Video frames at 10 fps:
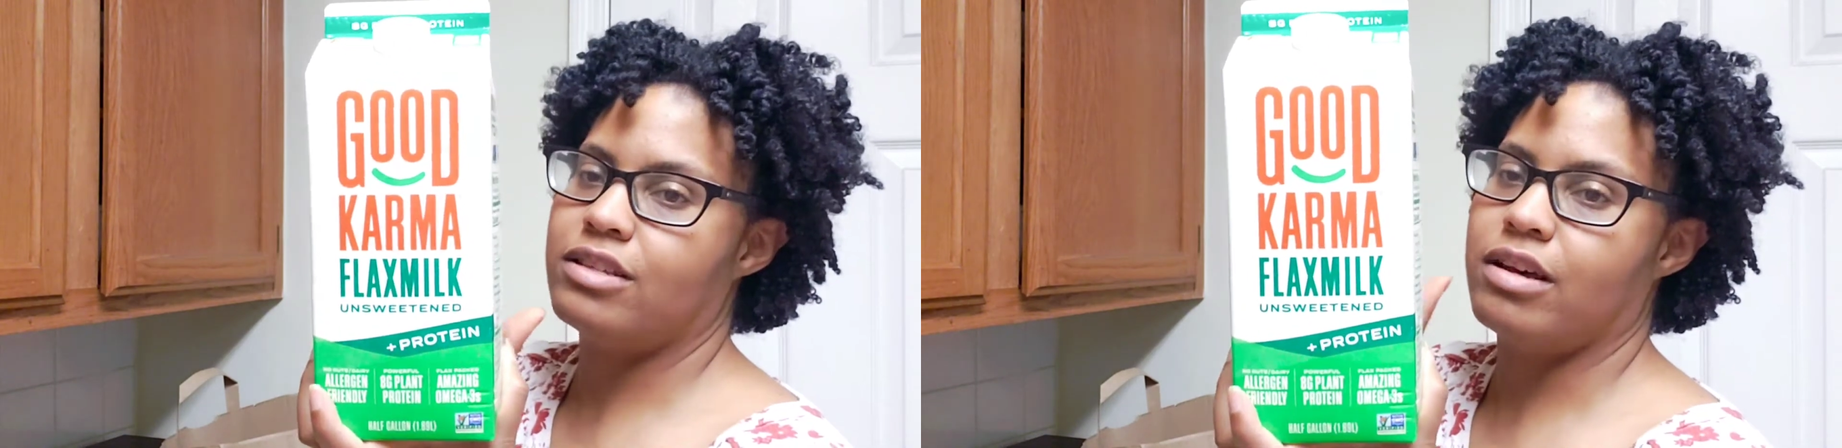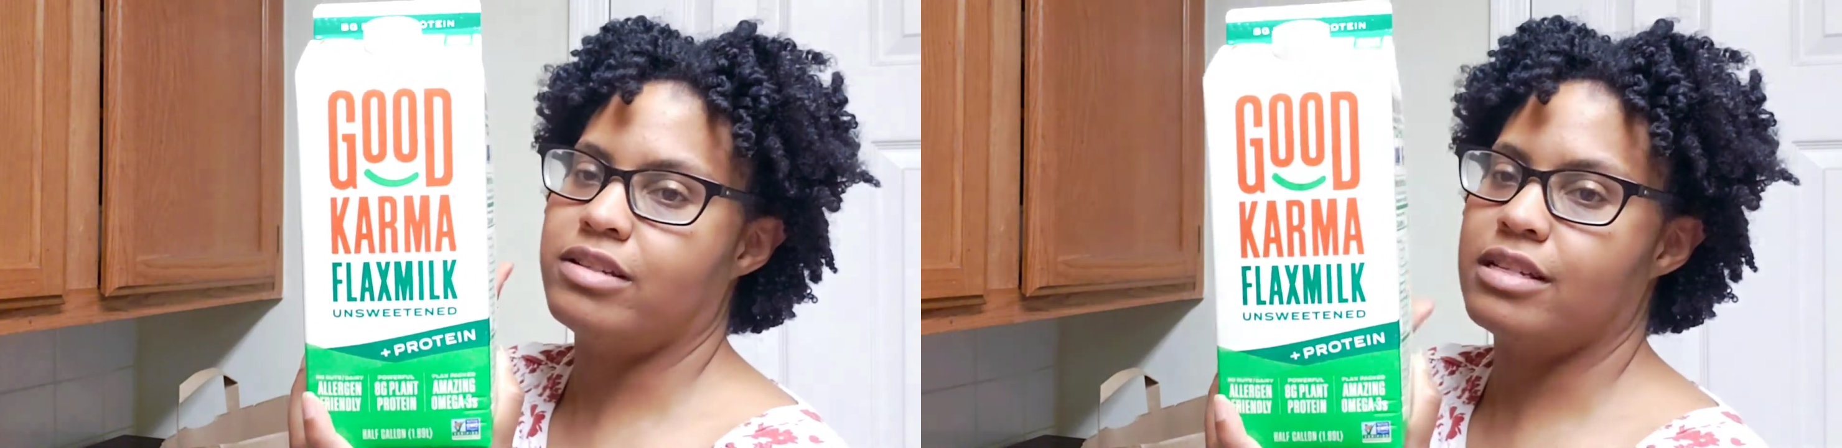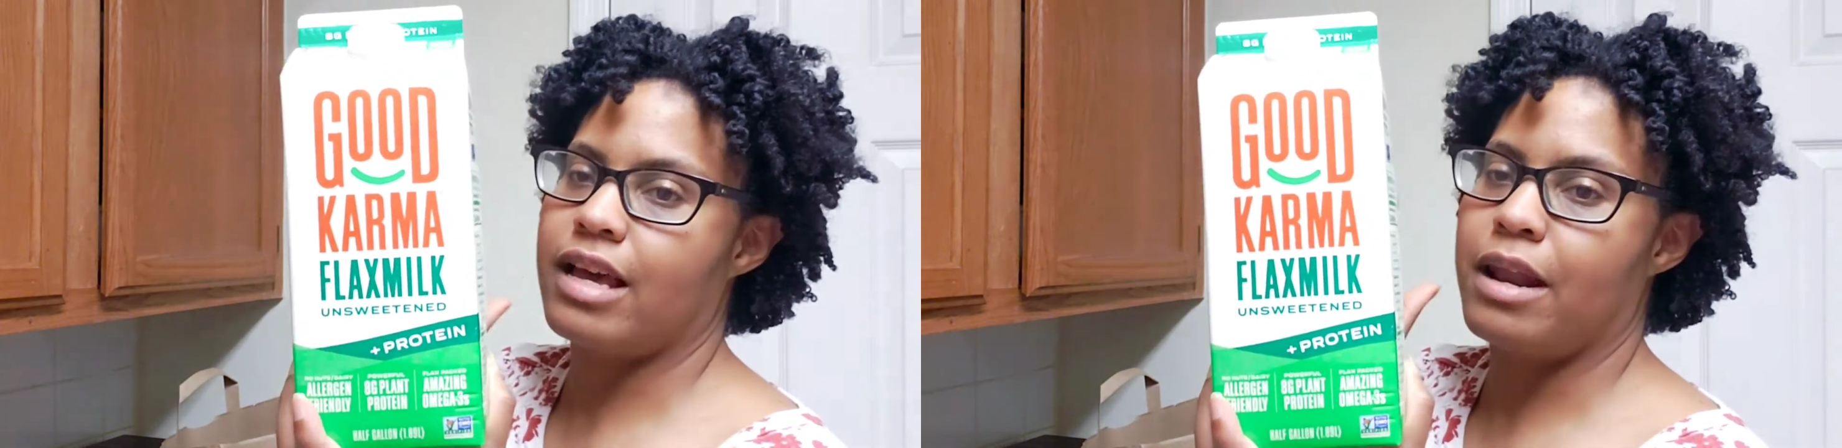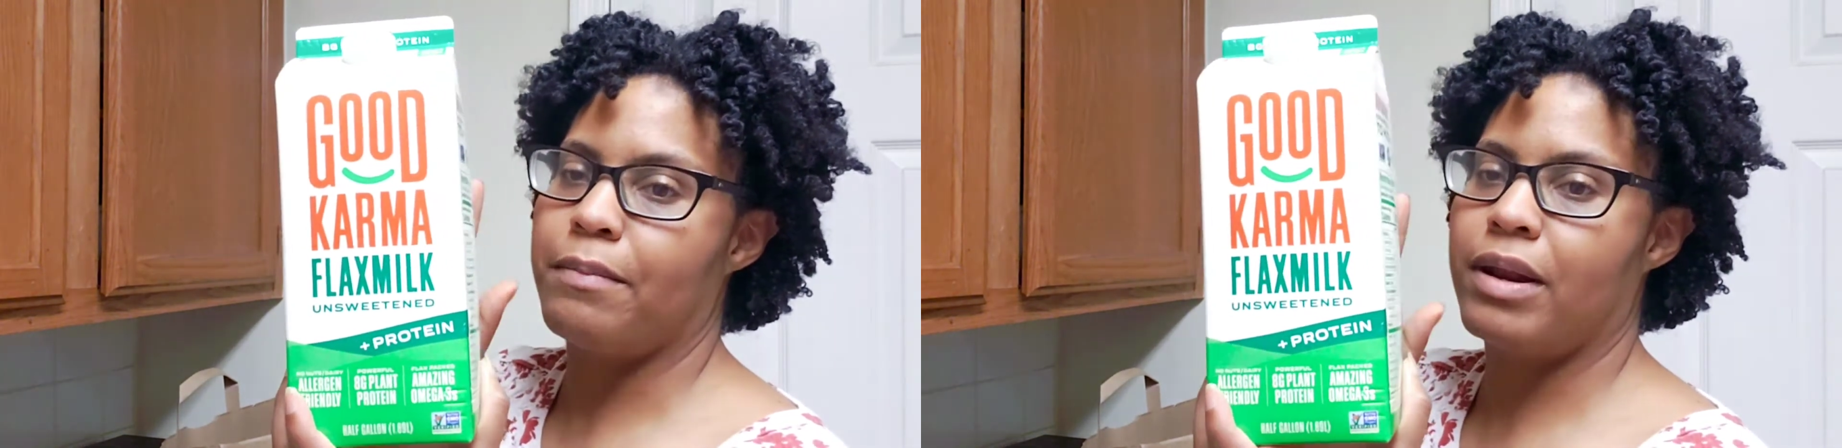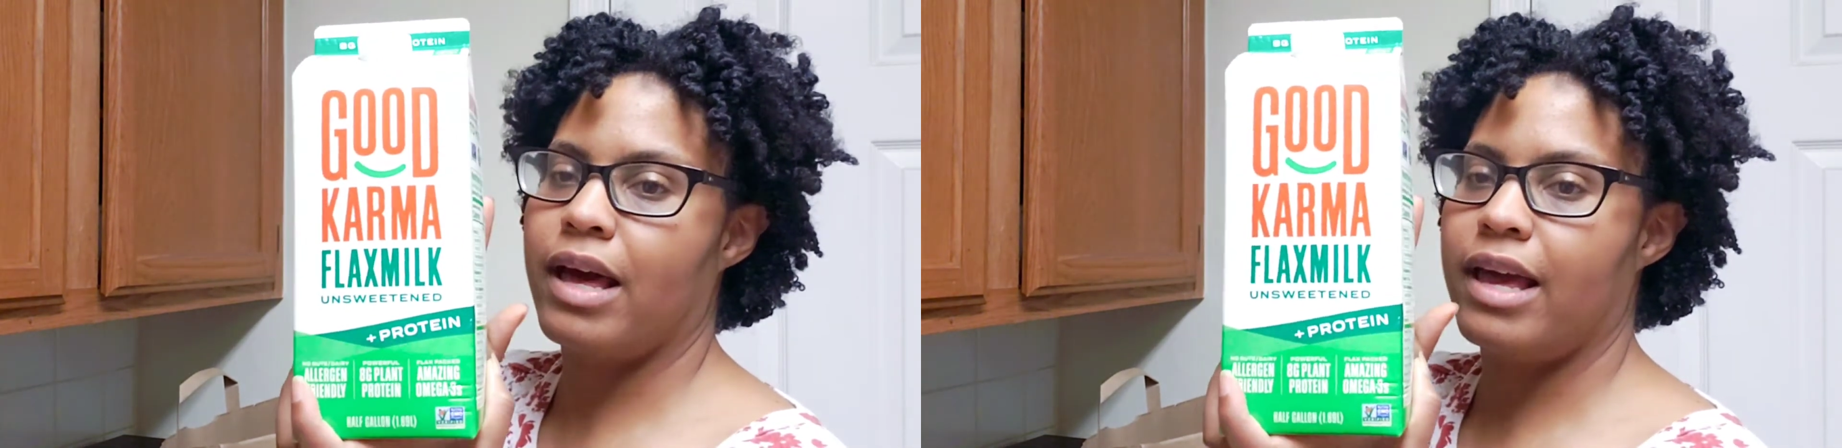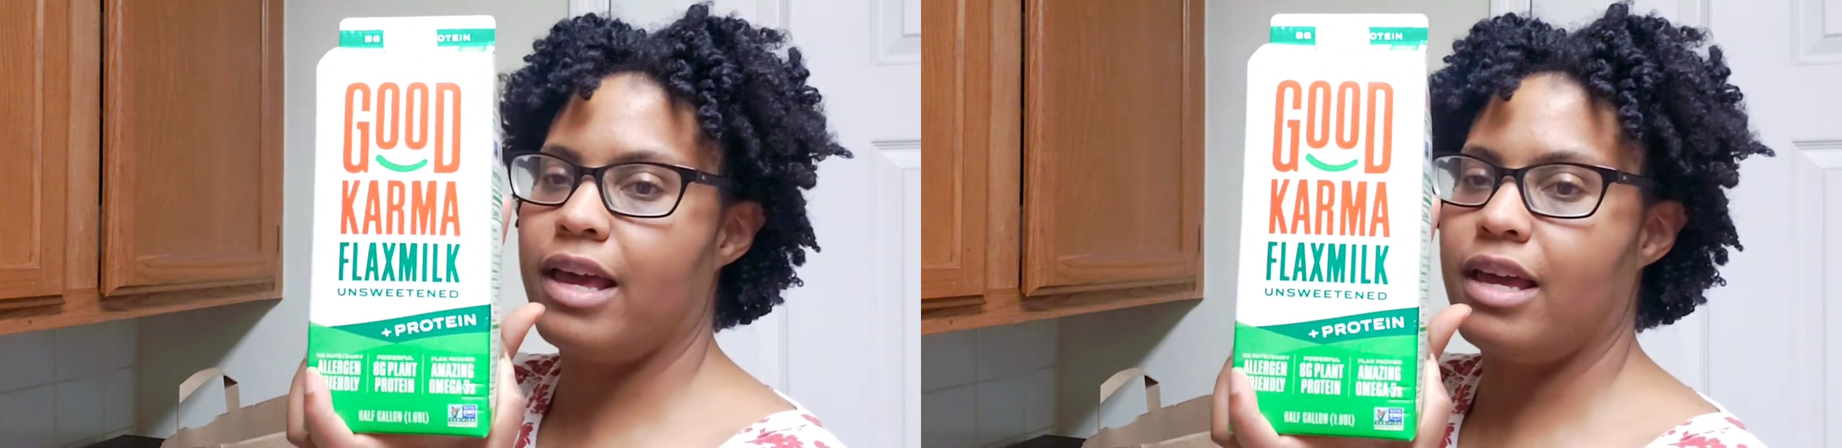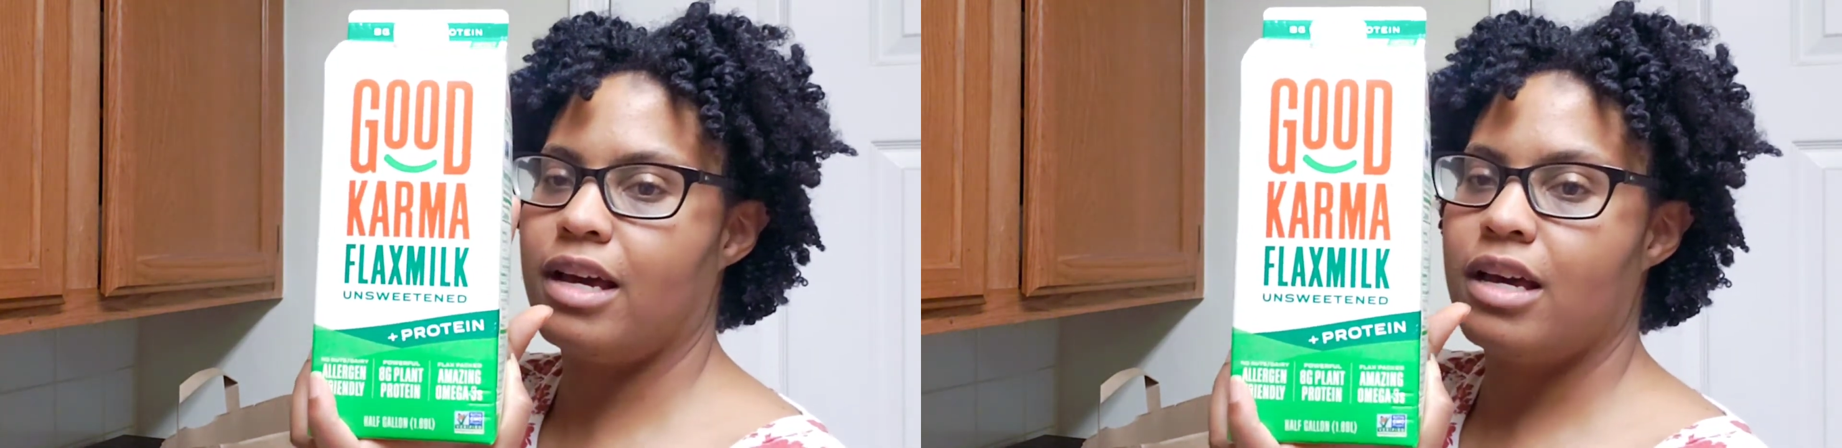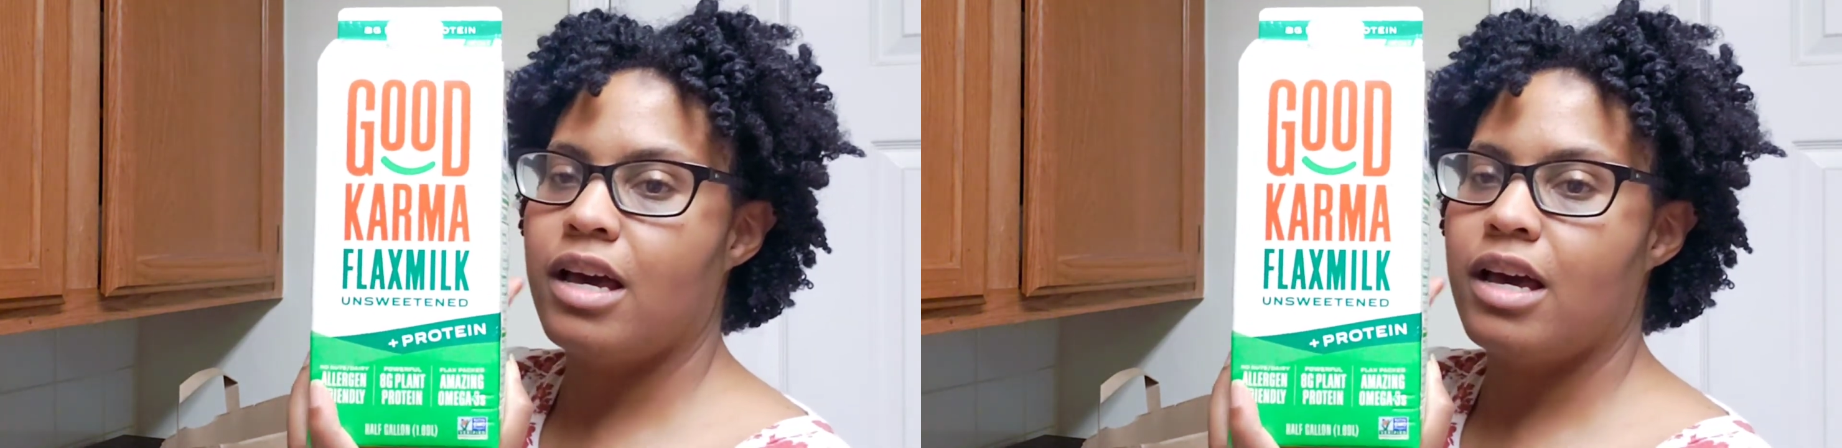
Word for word: So I just got a plain